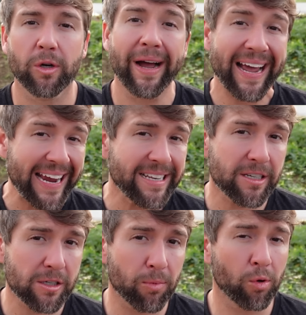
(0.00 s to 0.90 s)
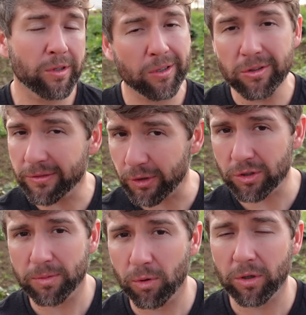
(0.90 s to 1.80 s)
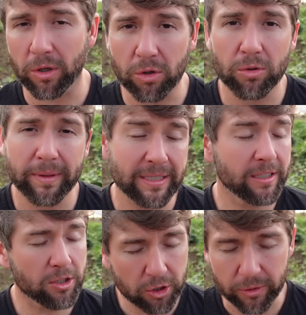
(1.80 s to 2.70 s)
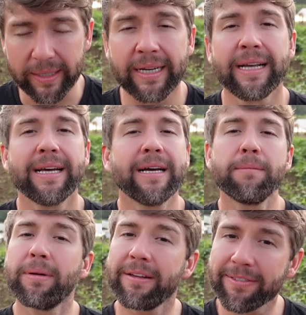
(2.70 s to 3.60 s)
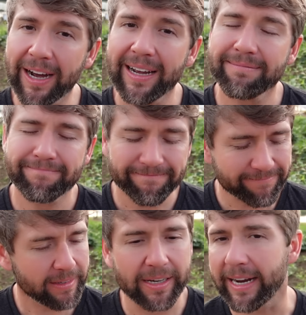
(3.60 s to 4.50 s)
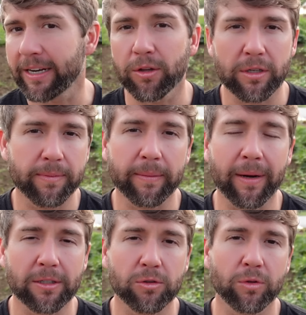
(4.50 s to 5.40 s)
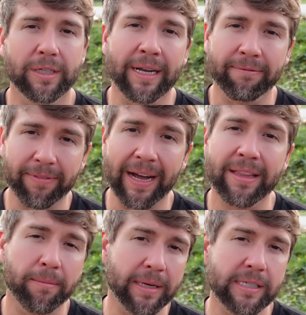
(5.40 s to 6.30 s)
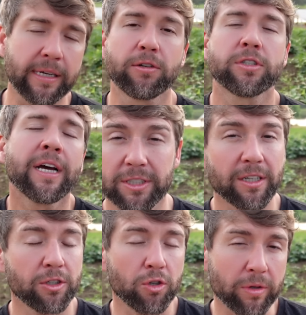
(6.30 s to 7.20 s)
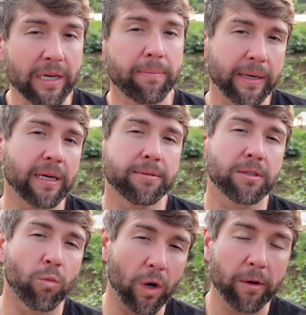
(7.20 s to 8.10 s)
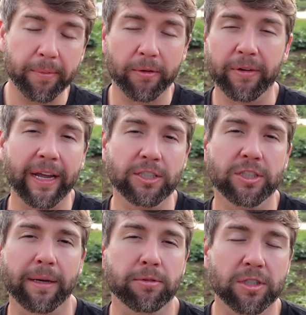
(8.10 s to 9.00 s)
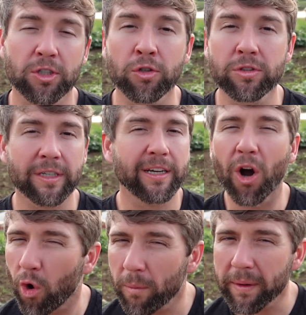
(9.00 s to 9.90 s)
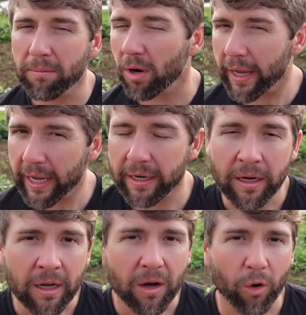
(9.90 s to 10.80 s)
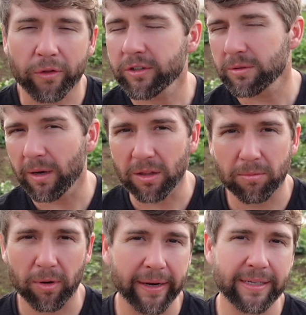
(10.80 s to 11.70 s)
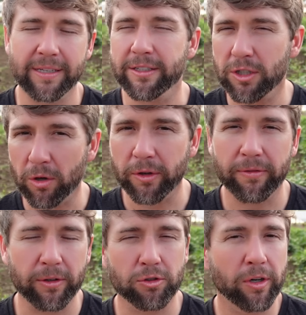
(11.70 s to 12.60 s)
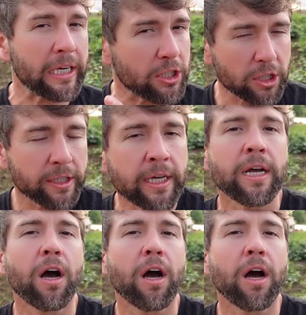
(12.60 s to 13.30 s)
So I hate to support those. If you can support local business, do it. But if not, you got to go to these big box stores and find the best deals. I'm telling you, you need to pick up some water purification tablets, usually Coleman brand, or there's some other brands like Sawyer filtration.